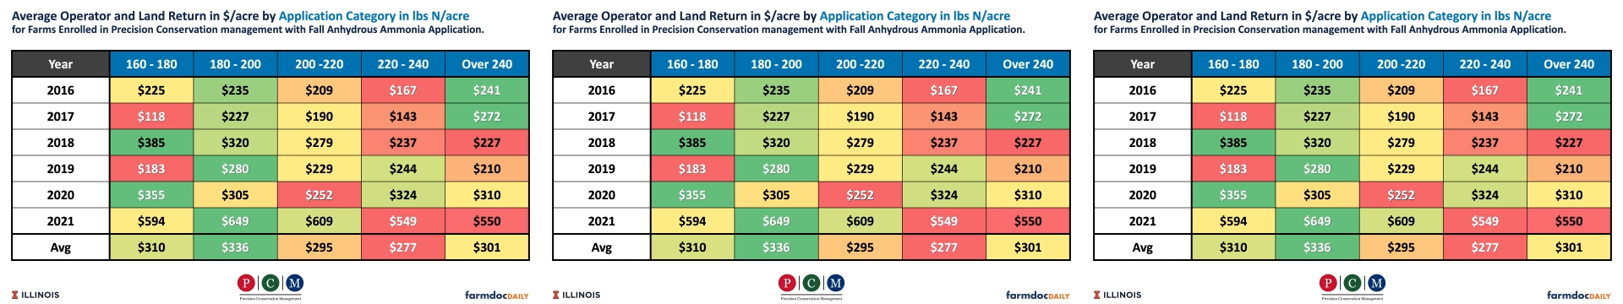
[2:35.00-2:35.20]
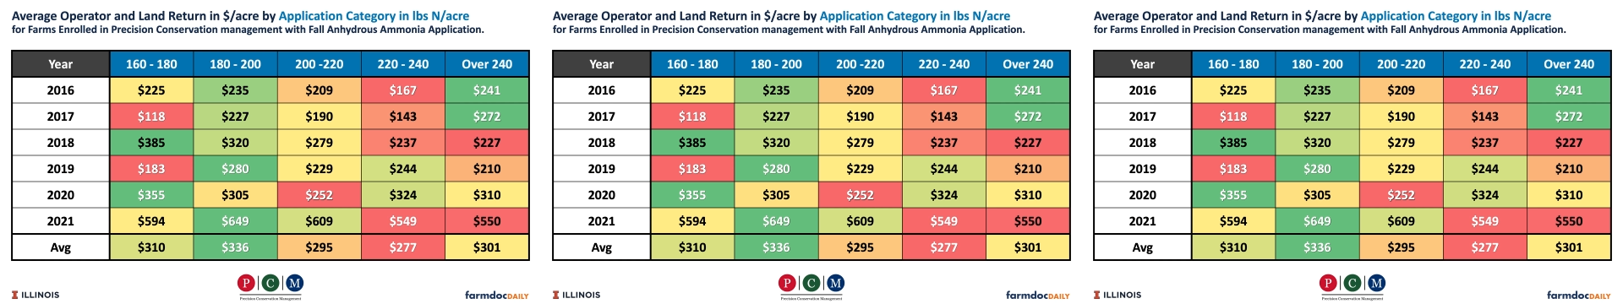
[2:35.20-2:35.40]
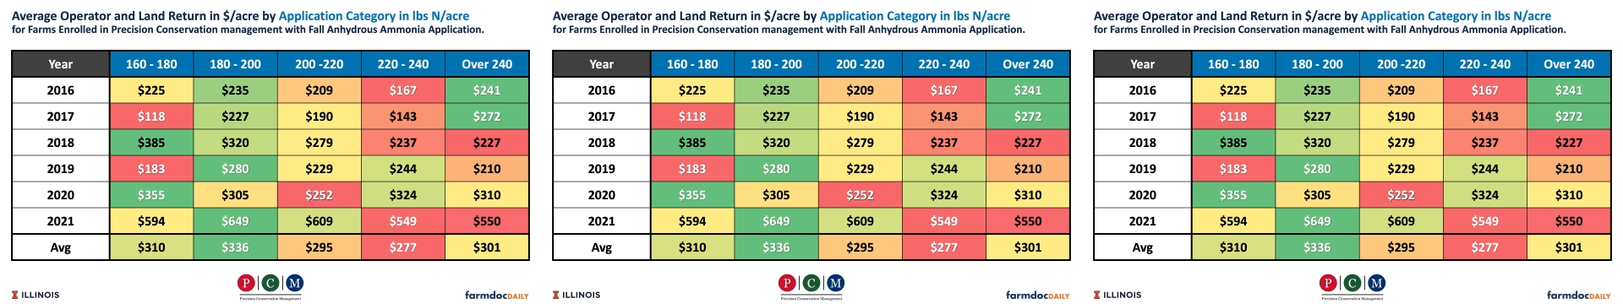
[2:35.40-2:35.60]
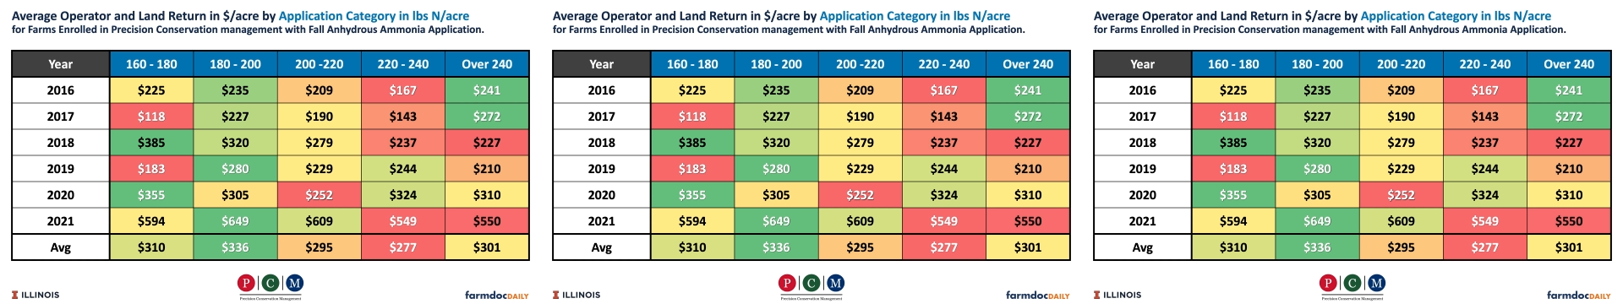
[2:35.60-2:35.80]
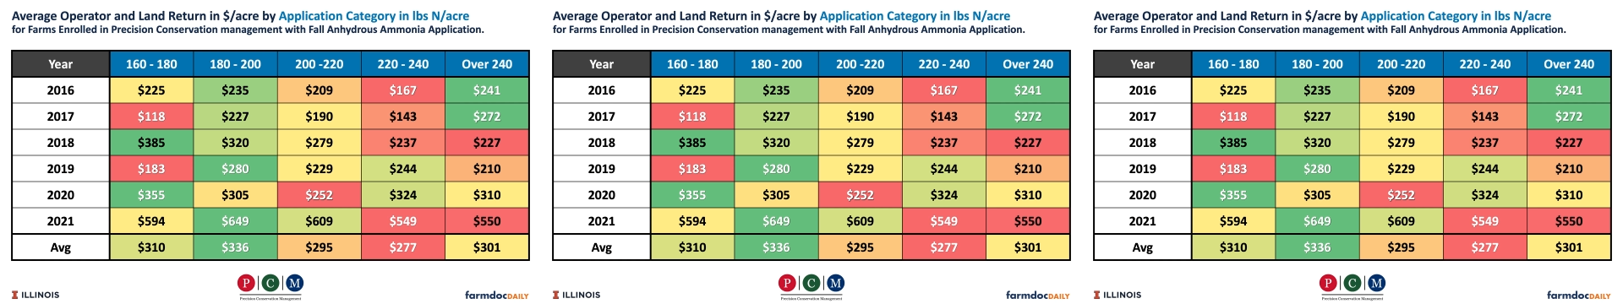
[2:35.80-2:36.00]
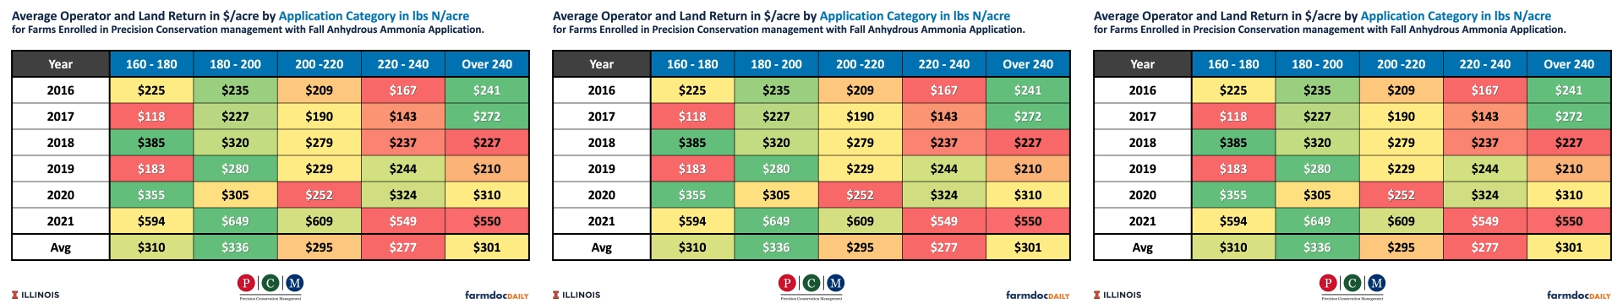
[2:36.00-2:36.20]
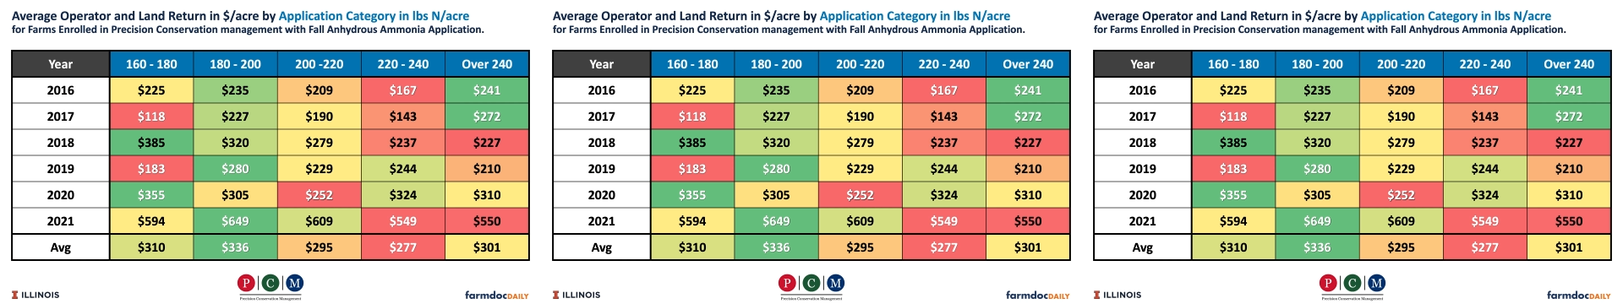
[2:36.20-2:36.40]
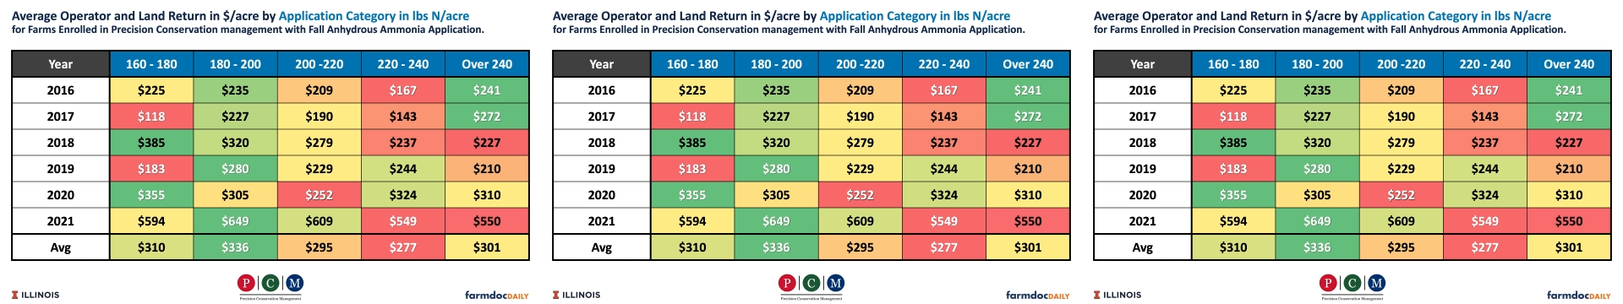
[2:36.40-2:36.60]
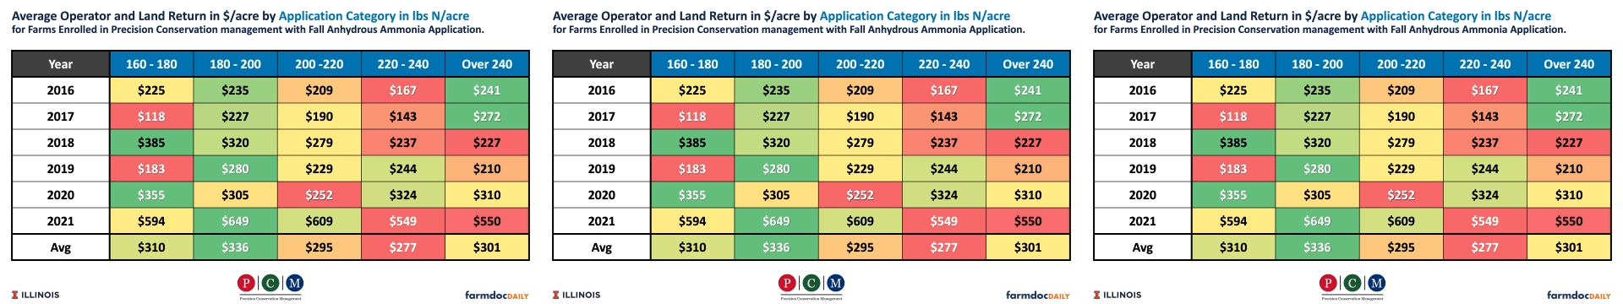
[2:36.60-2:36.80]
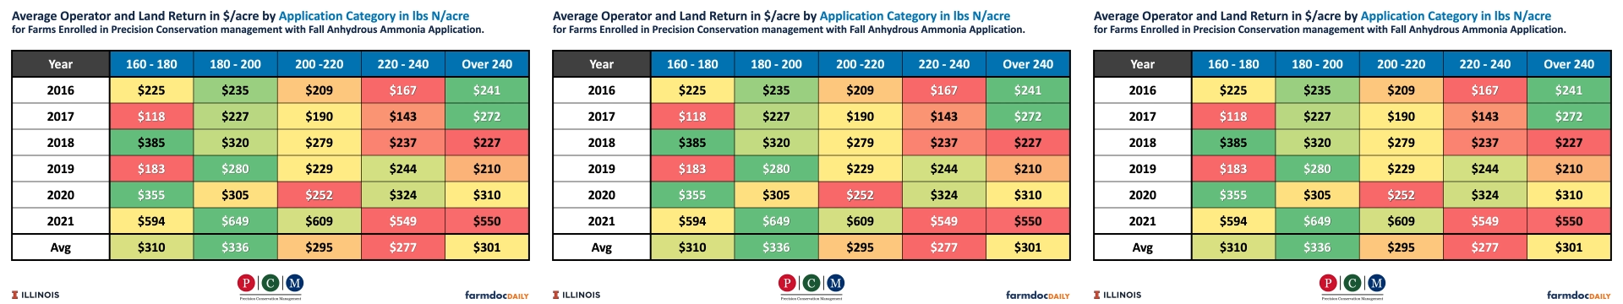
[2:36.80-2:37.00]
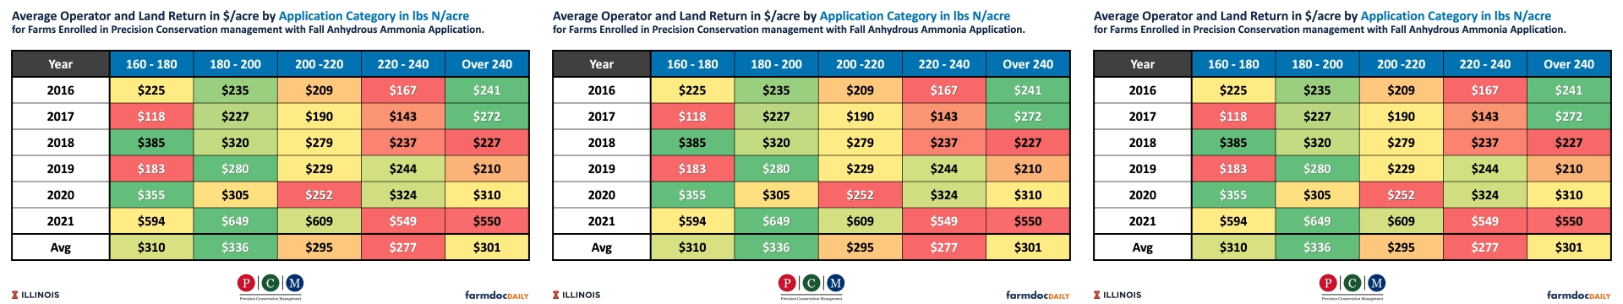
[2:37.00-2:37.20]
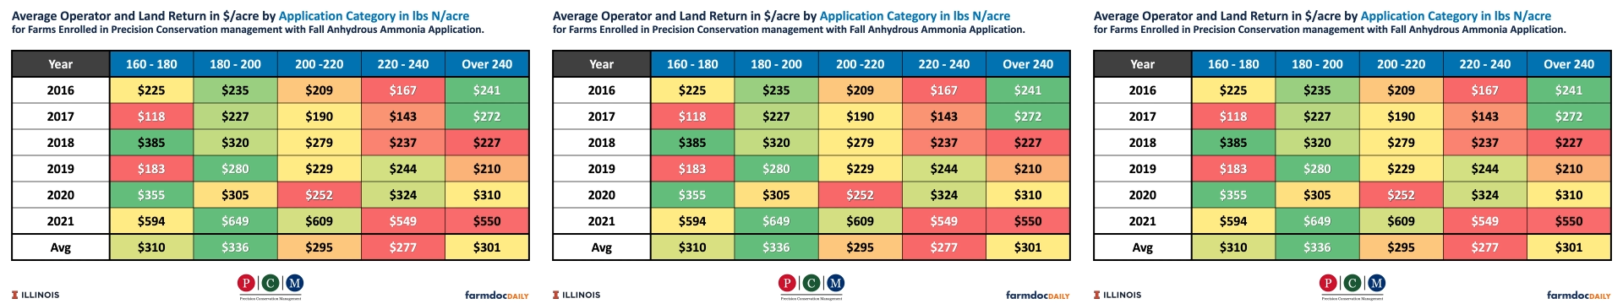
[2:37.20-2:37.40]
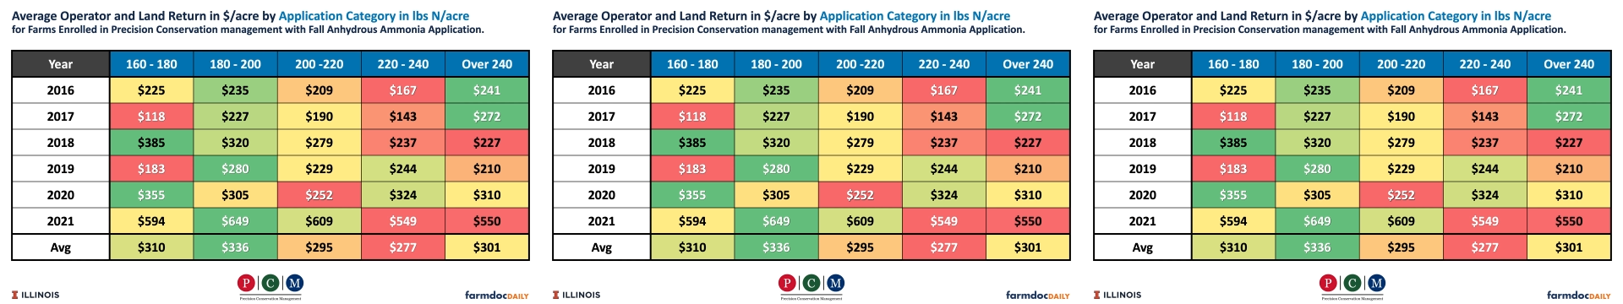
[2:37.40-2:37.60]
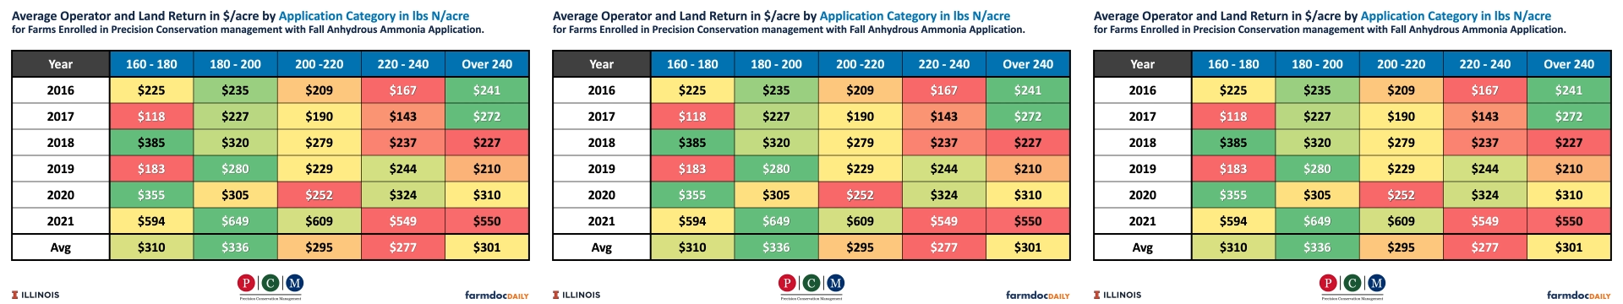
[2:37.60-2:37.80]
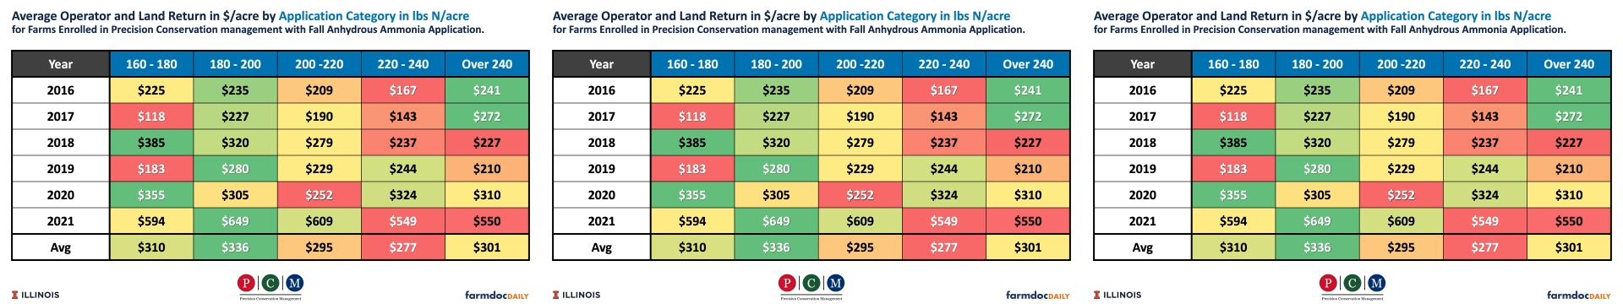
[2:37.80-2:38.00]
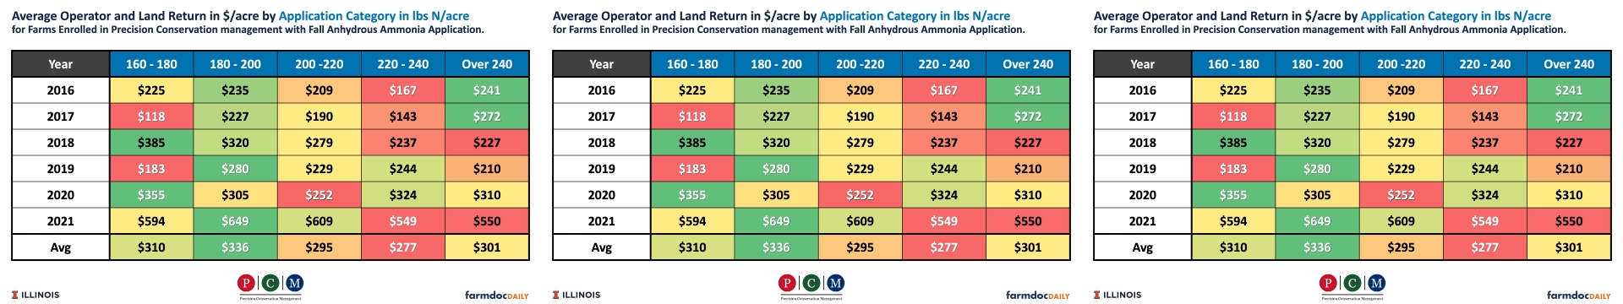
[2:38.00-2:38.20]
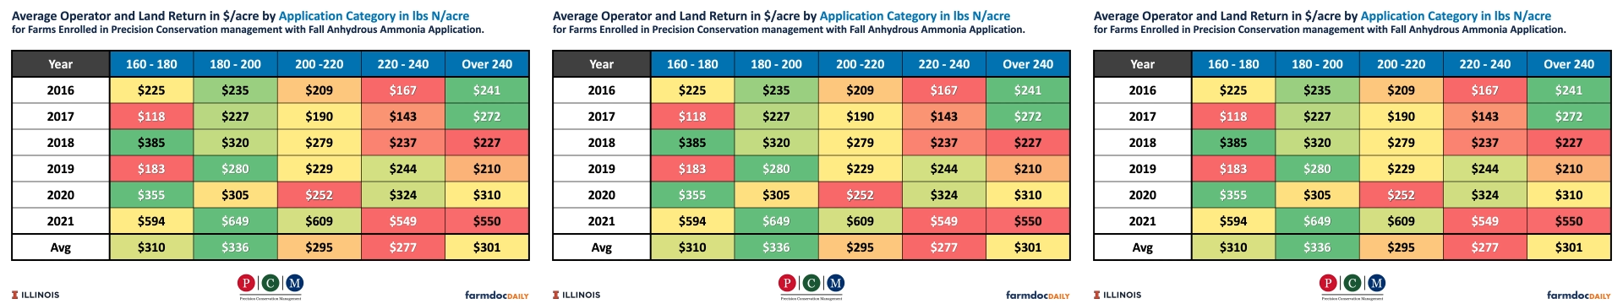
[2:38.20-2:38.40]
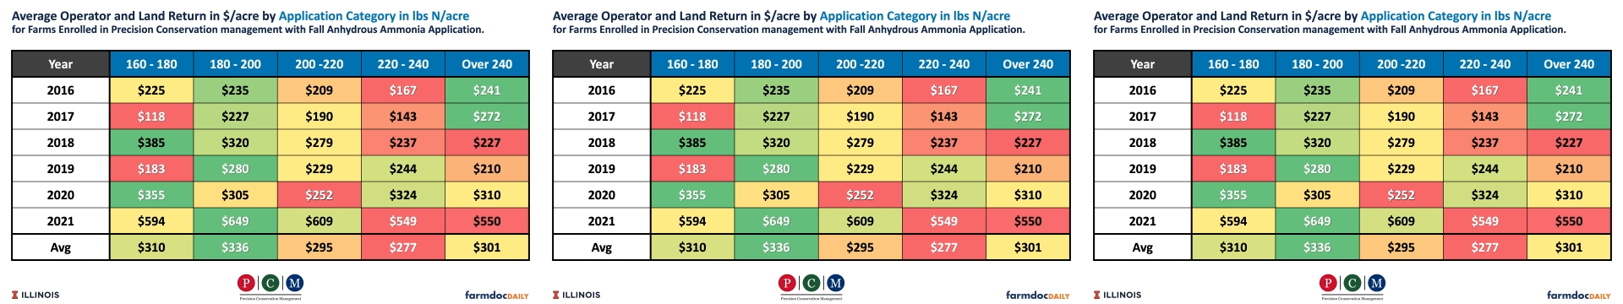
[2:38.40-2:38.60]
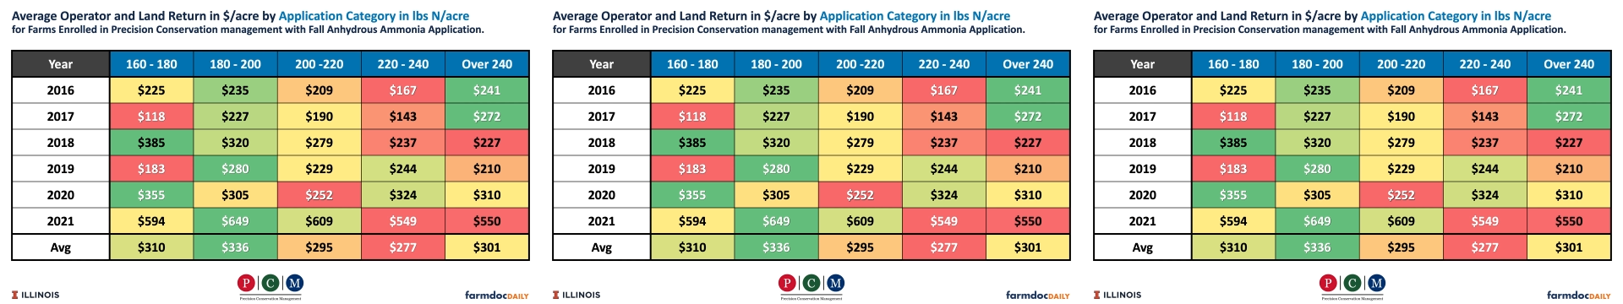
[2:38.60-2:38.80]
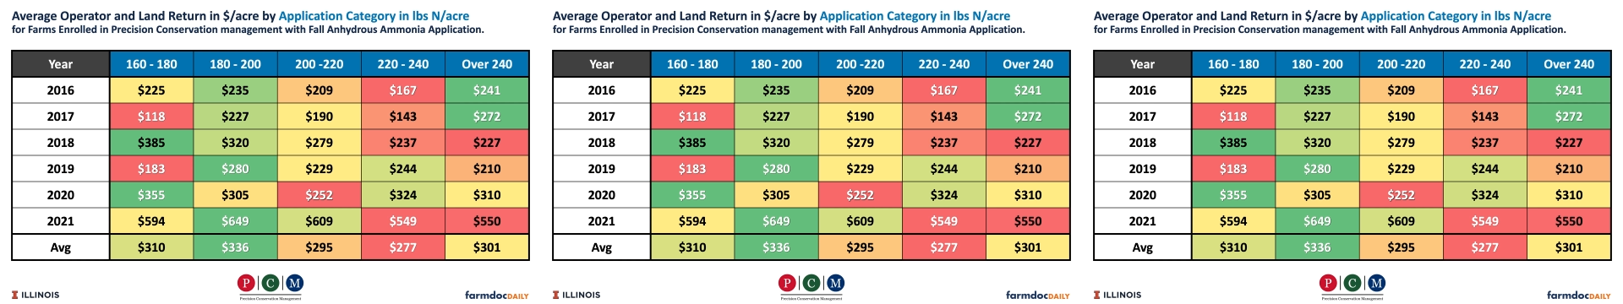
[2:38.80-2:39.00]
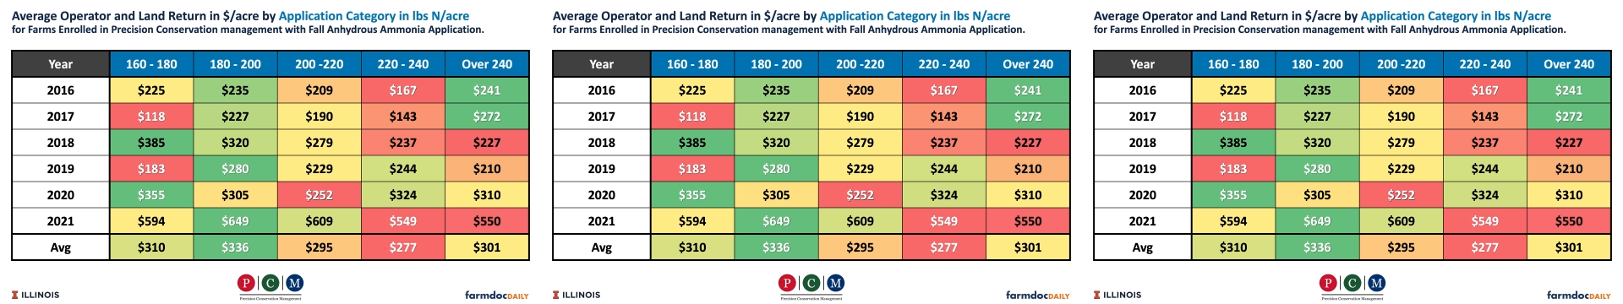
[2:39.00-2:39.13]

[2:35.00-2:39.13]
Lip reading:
(no speaker visible)